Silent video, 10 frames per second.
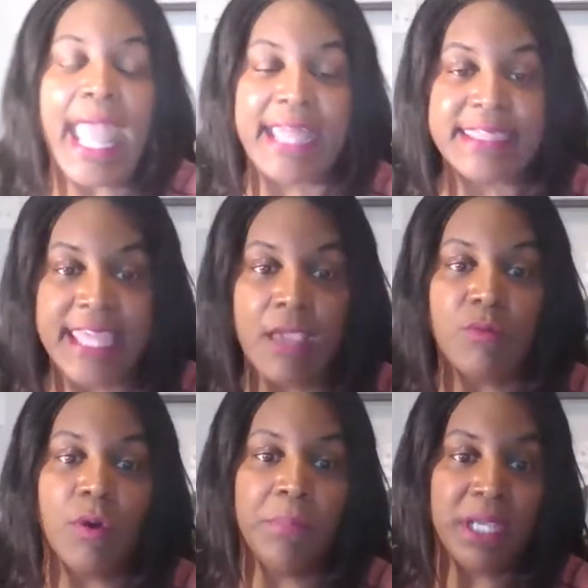And
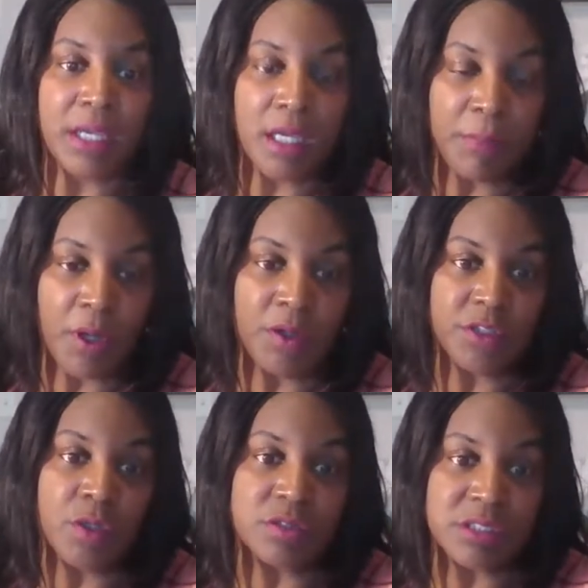they will pick up on
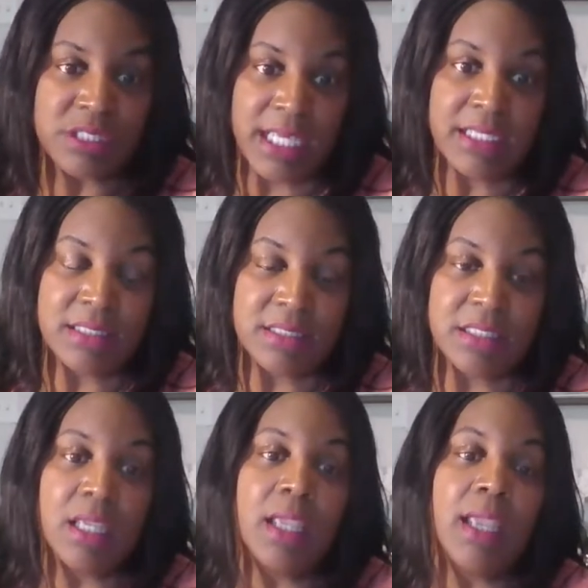those
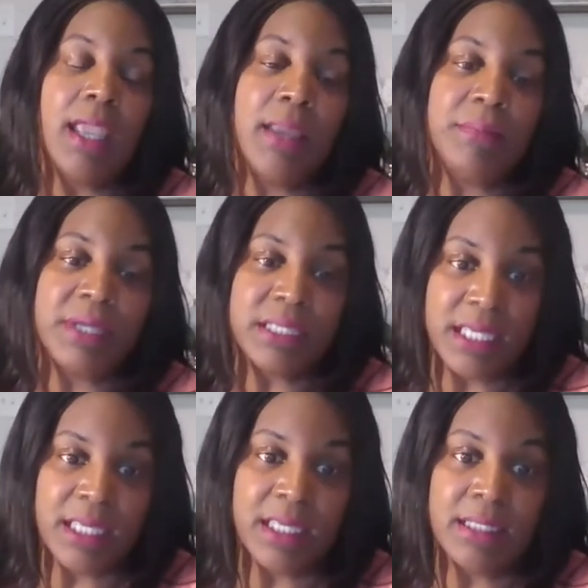dates and
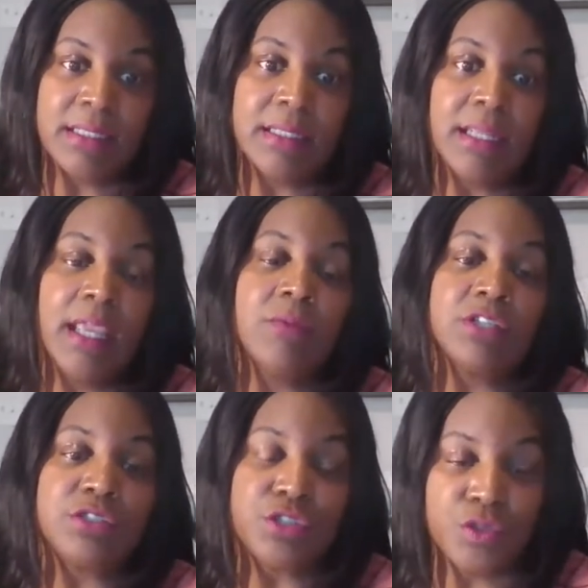begin and
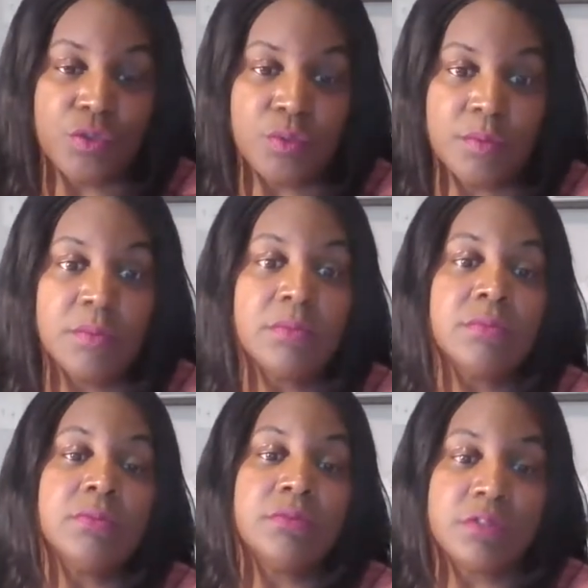resume
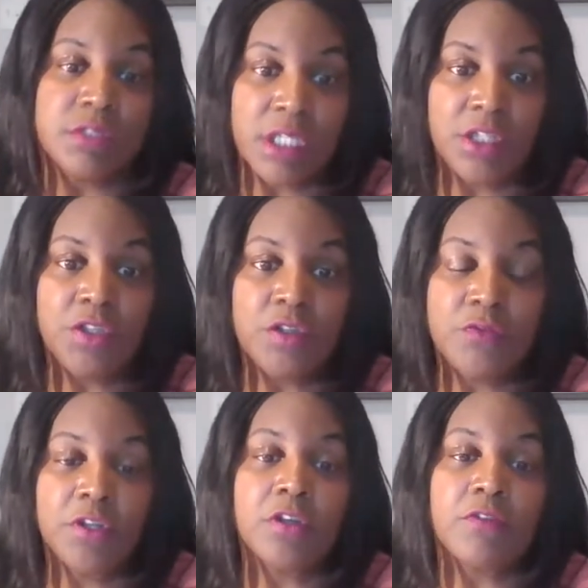sending you
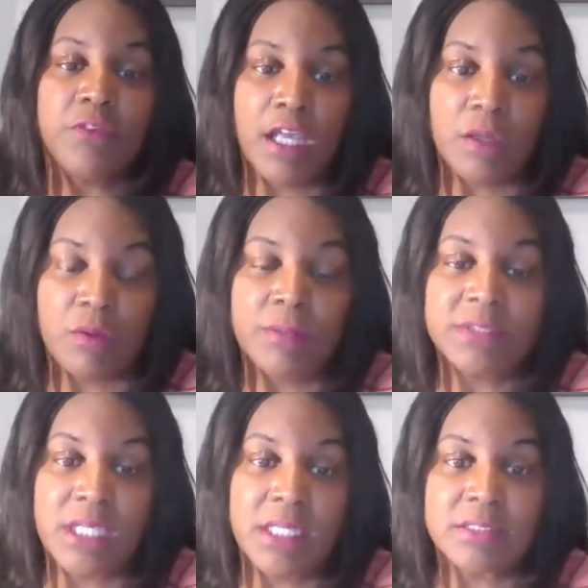for your follow
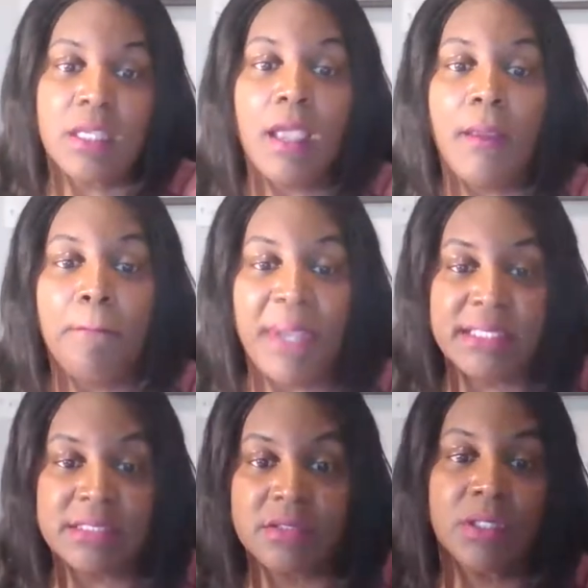up test
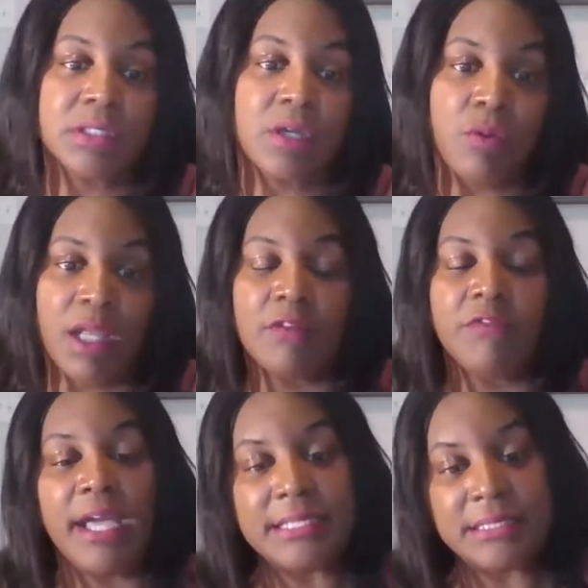based on the
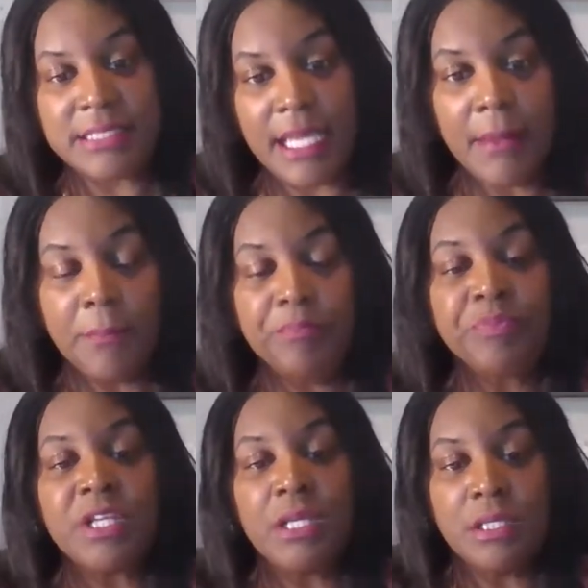qualified SAP
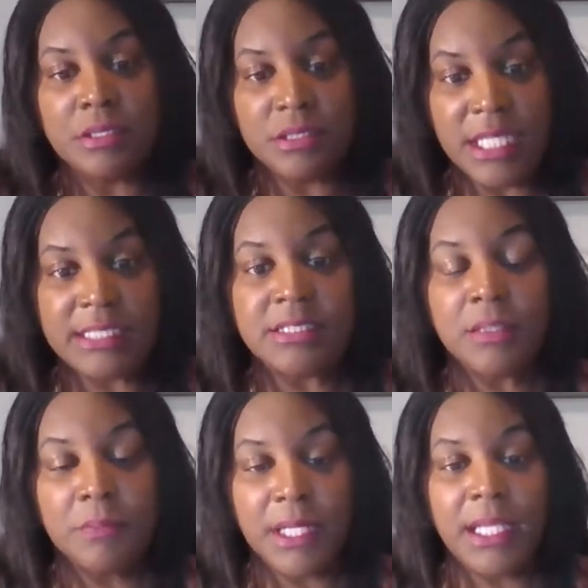
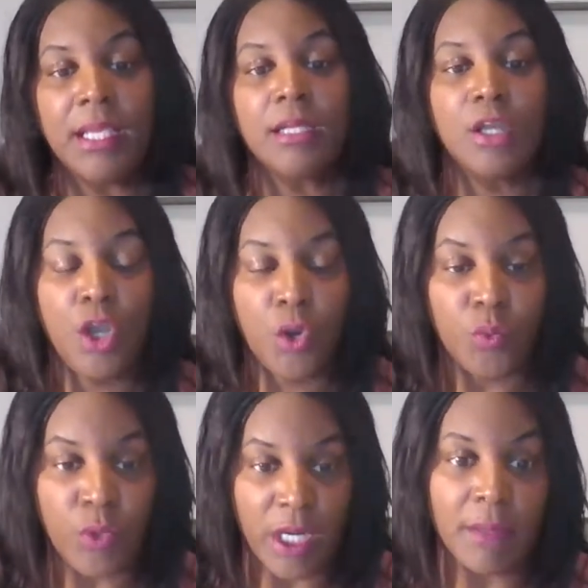testing plan
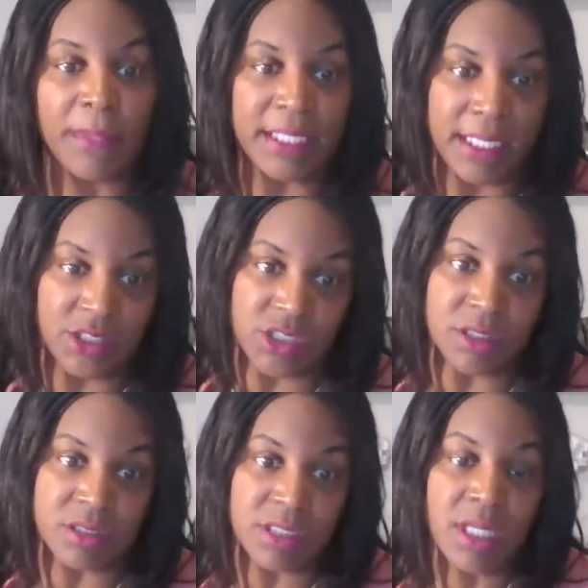
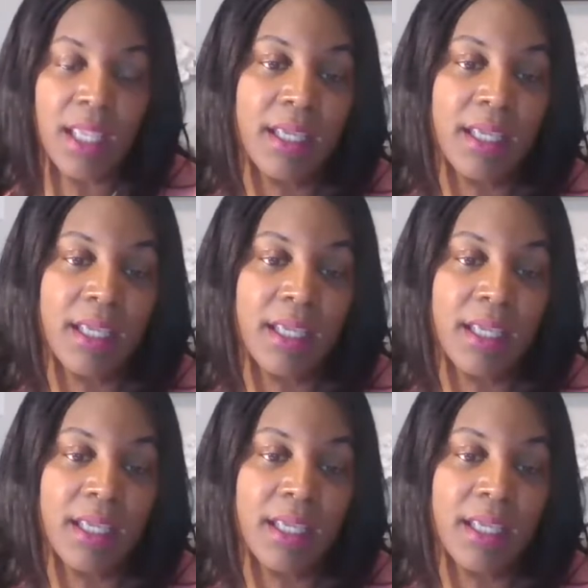recommendations.